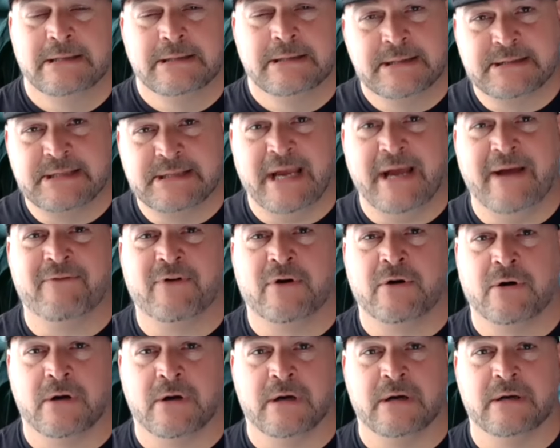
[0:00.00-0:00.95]
Let's have a
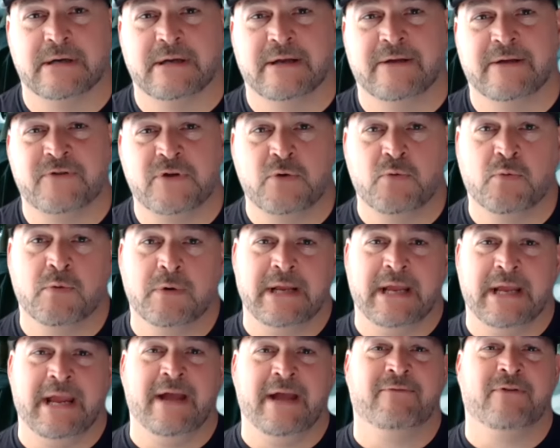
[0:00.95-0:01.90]
heart. If you want
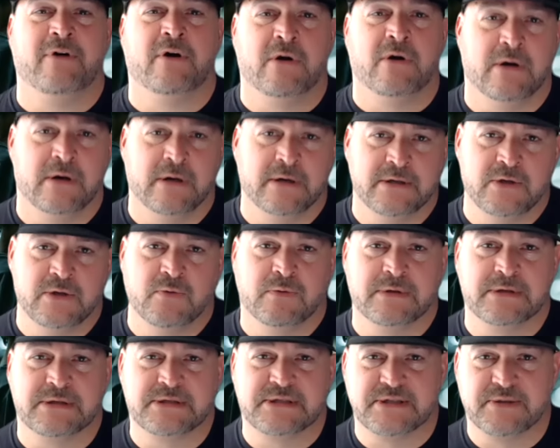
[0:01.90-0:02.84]
to have a heart, you
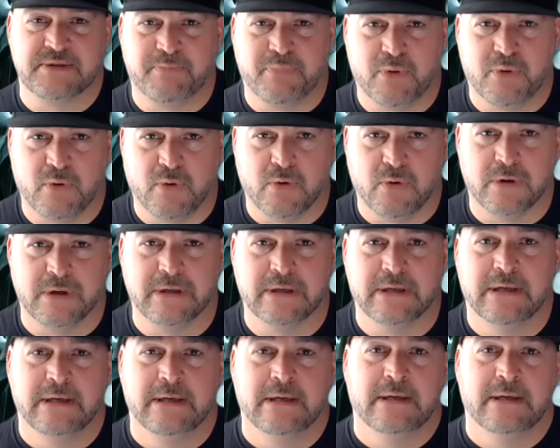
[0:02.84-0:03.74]
want to support